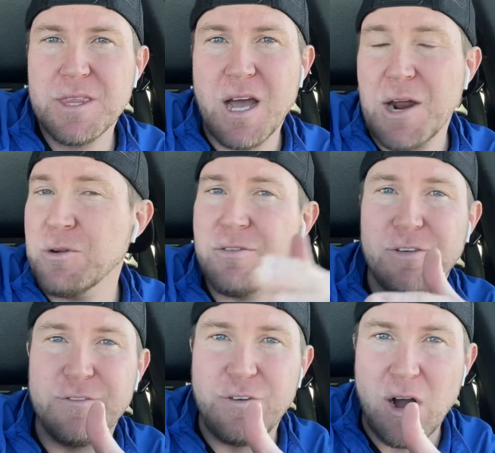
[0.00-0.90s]
I don't give a
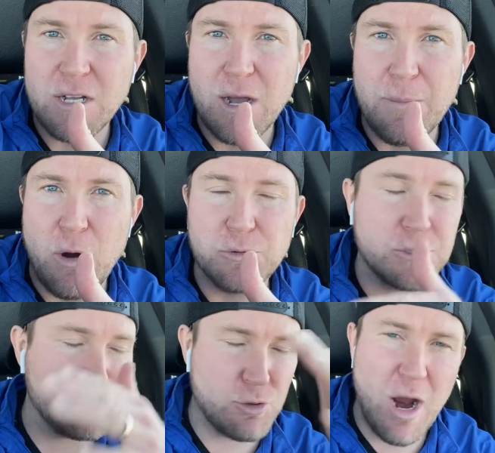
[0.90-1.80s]
fuck about
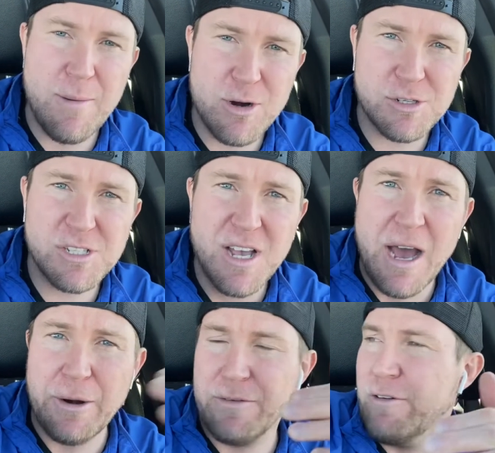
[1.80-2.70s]
subscribers.
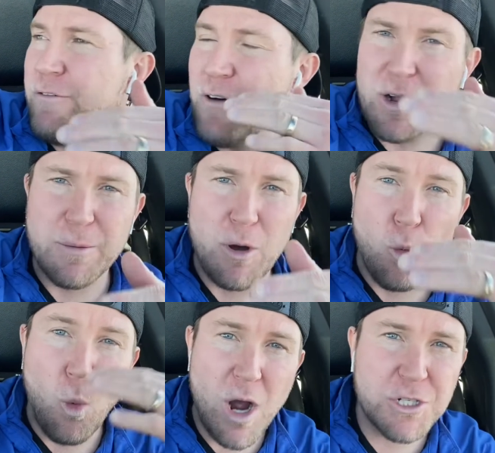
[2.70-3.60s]
I don't give a fuck about
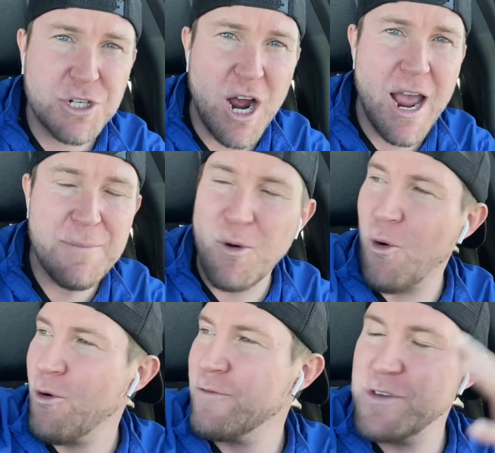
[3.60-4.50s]
watch time
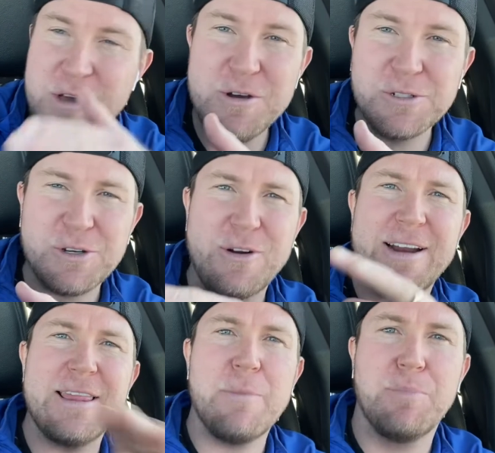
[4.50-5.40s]
or views or any
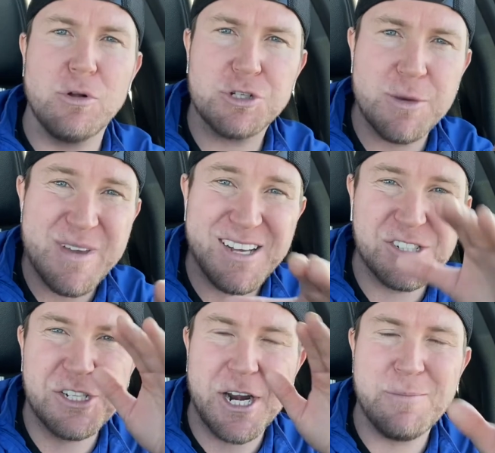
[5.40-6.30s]
of that bullshit because
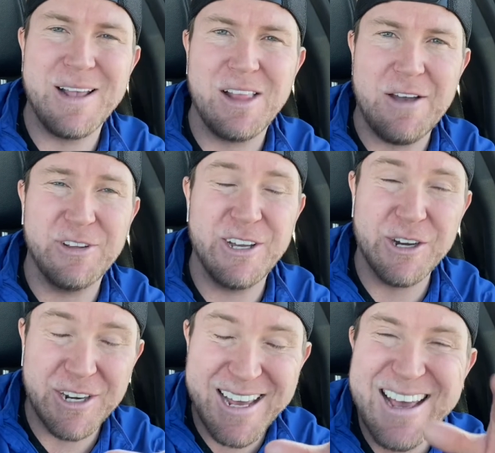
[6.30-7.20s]
none of my
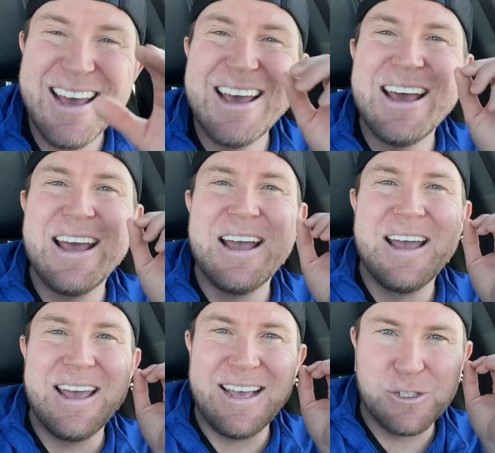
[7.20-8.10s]
livelihood
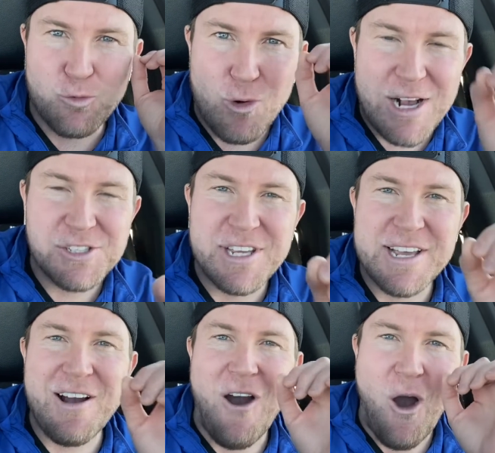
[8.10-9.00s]
is resting
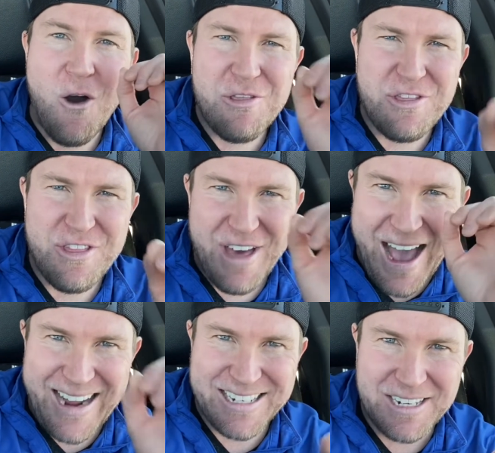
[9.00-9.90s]
on
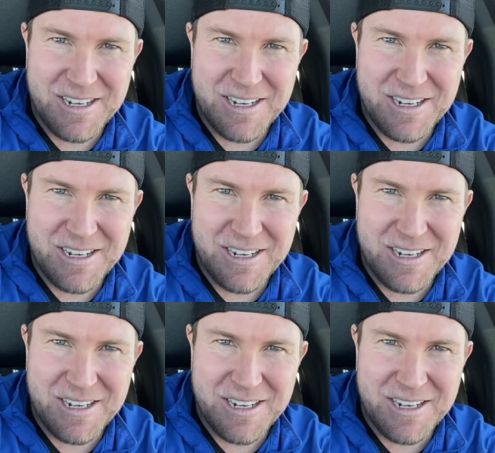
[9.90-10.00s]
that.